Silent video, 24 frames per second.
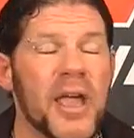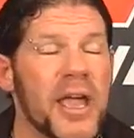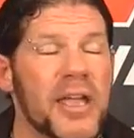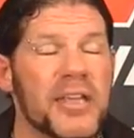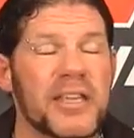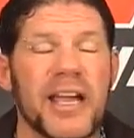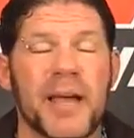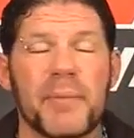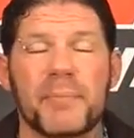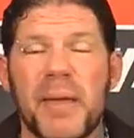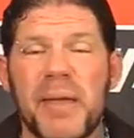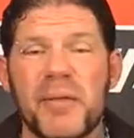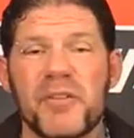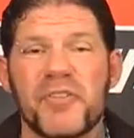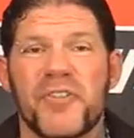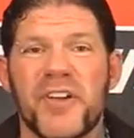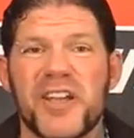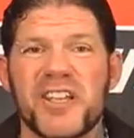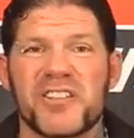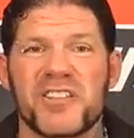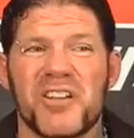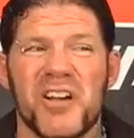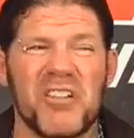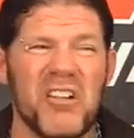And you got
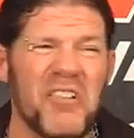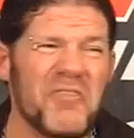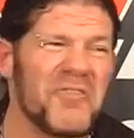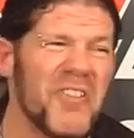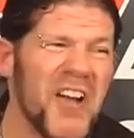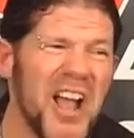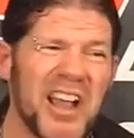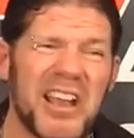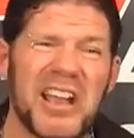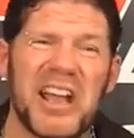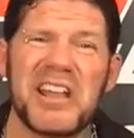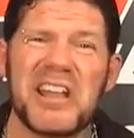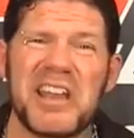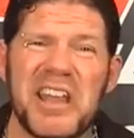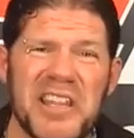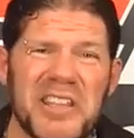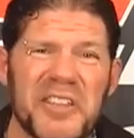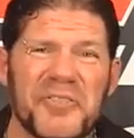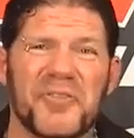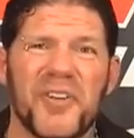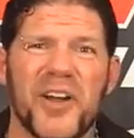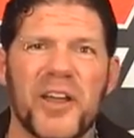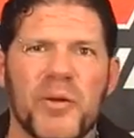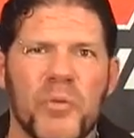babyface going, "Oh fuck, I need
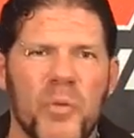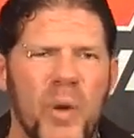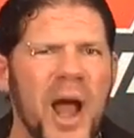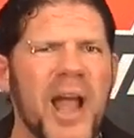to fight."